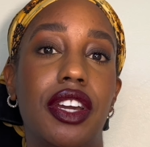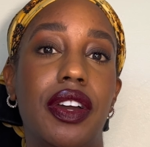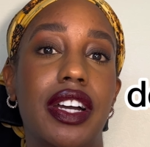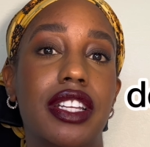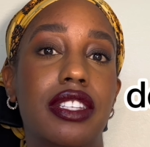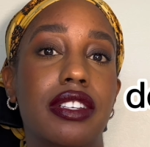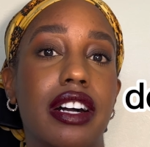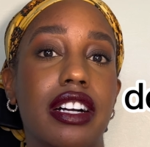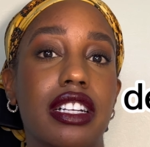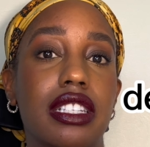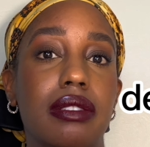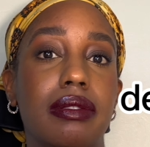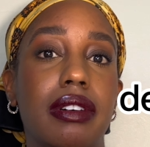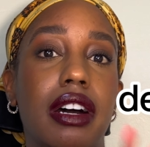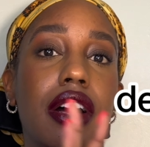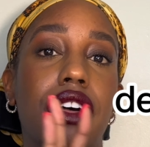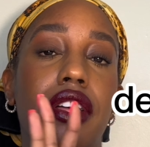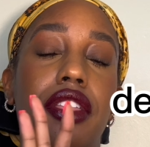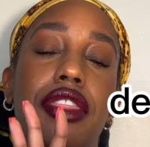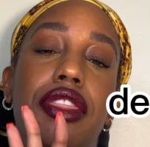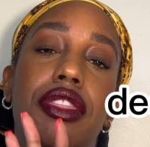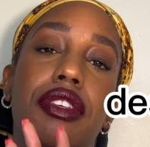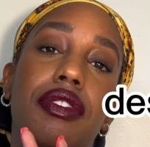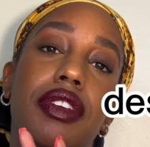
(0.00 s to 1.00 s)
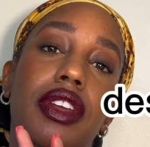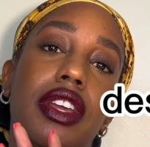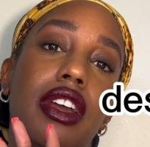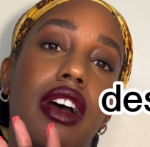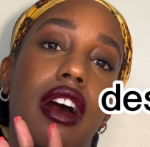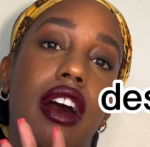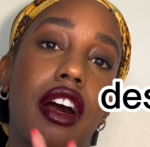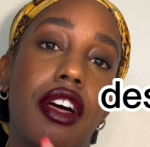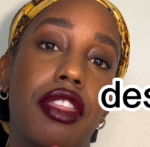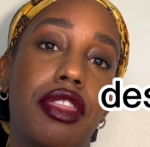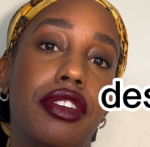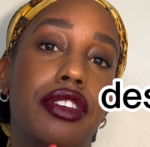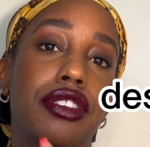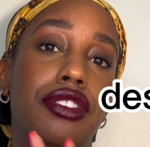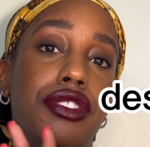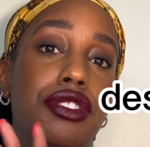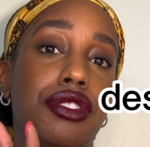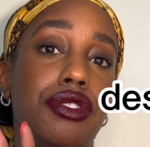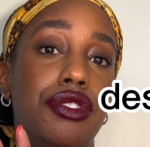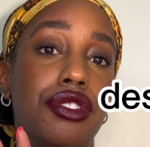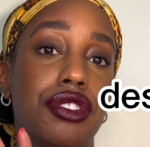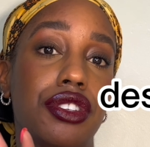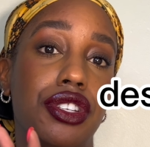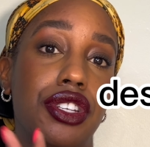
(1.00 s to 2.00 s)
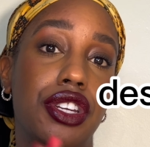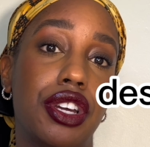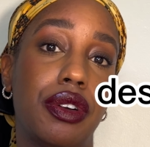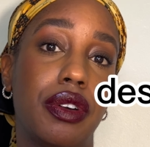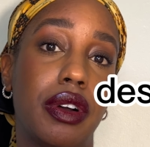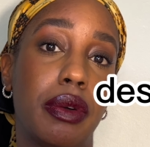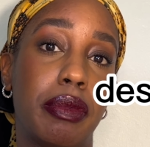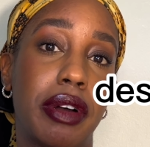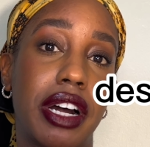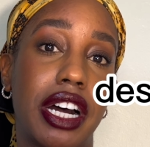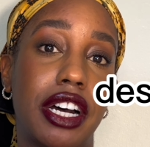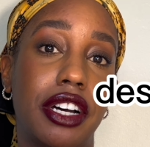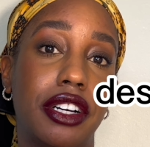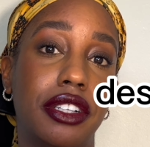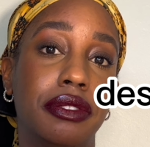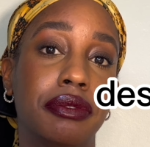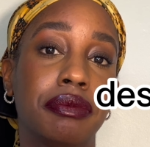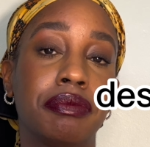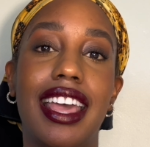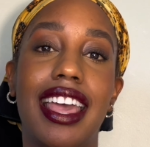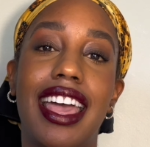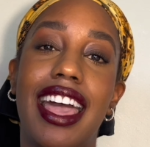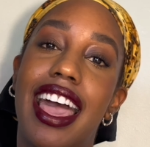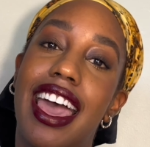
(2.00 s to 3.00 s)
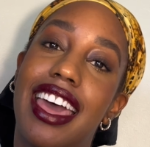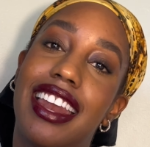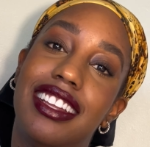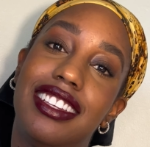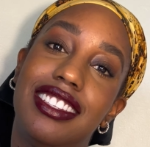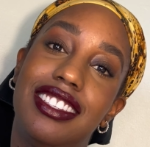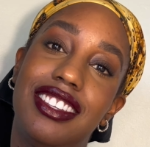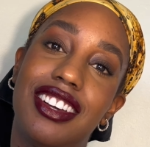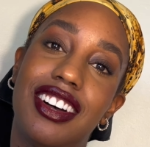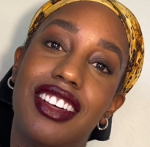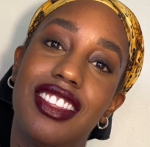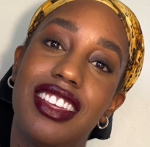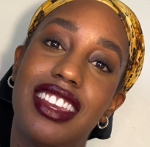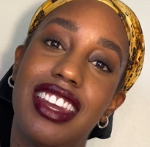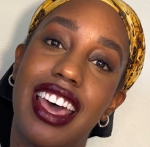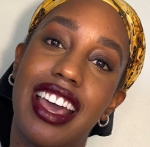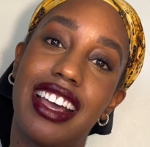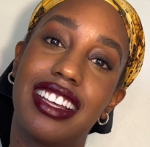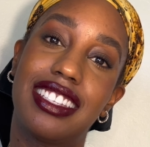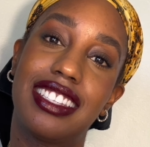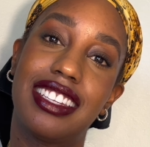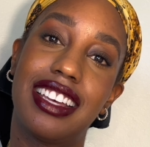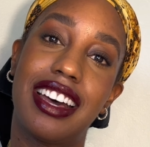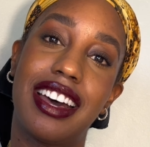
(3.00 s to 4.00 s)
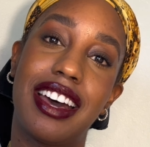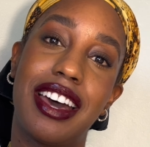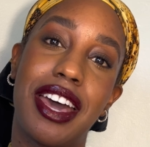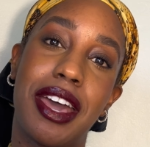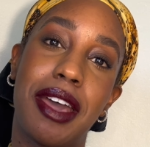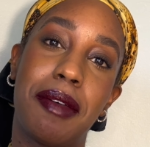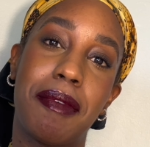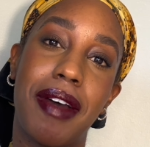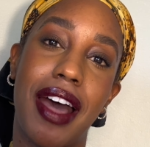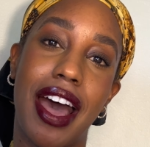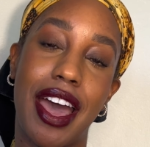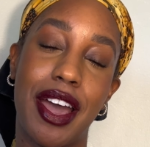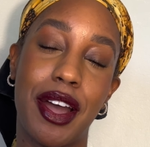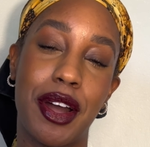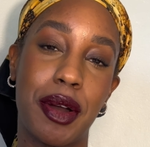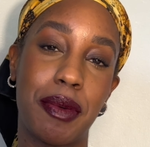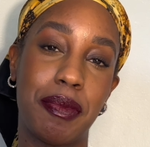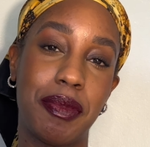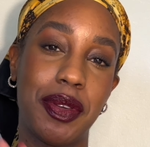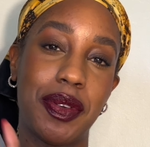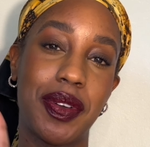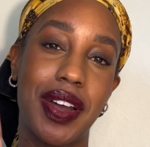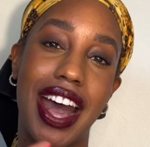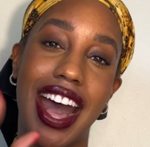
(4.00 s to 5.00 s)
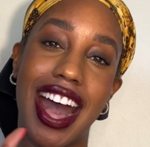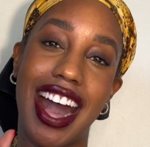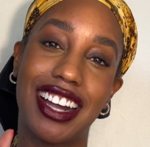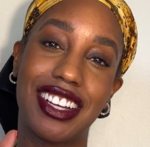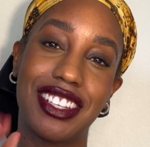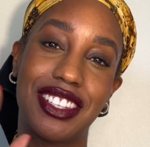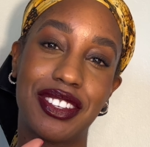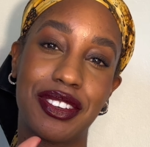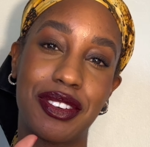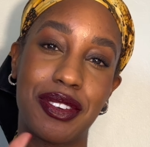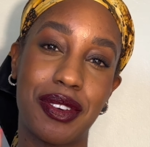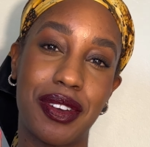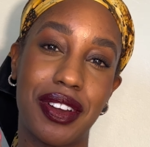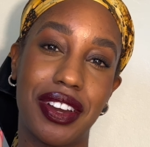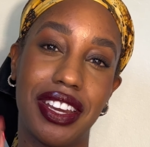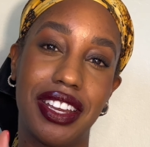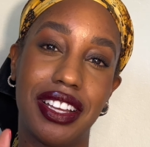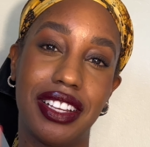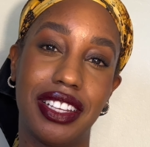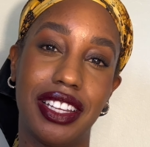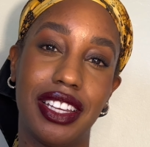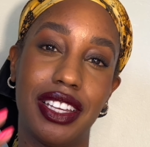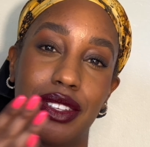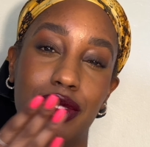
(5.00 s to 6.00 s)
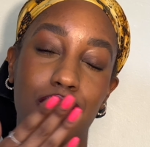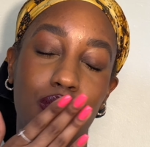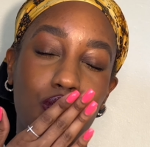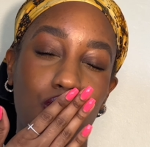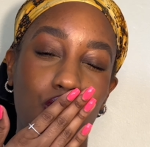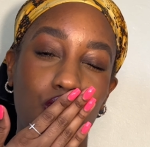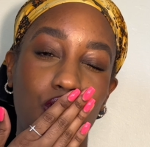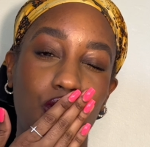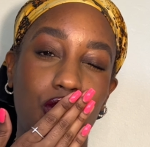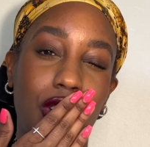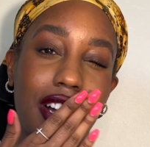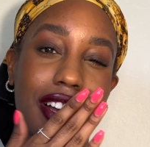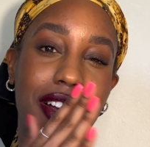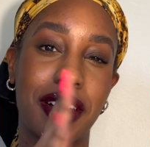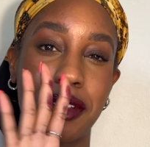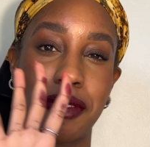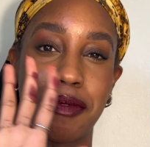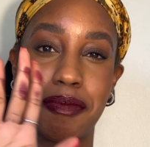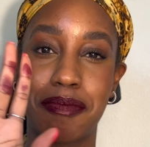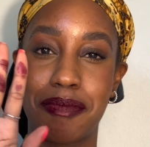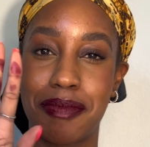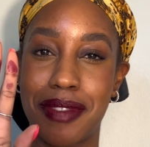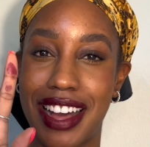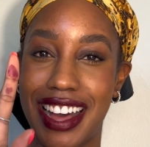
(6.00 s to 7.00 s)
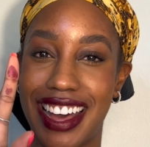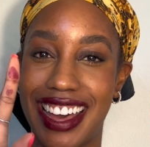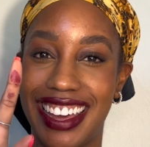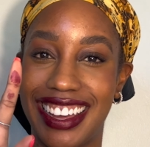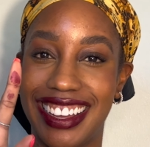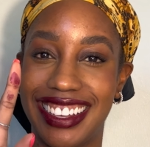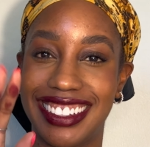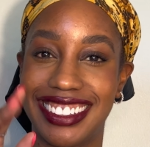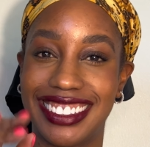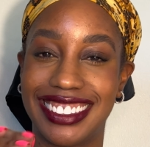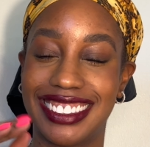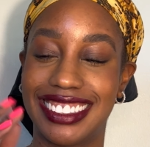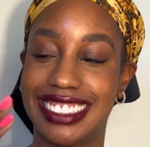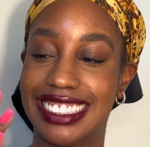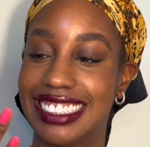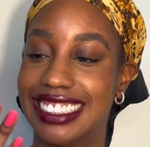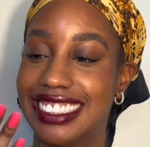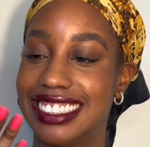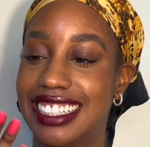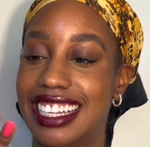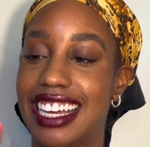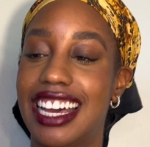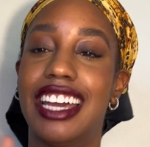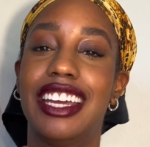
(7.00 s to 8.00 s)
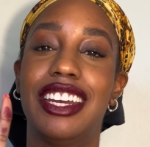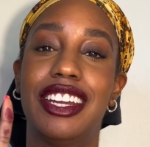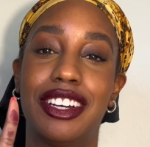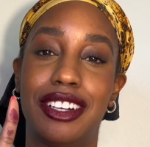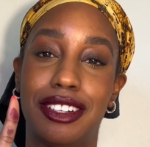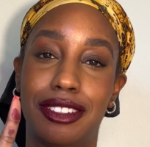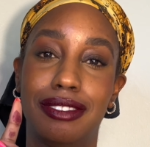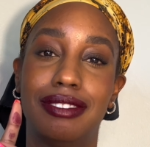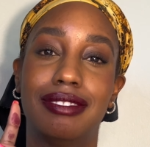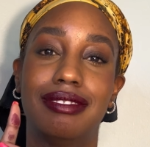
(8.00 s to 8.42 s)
I talked about 3 authors you should know about. And until the next time, I hope you act accordingly. Bye. I know.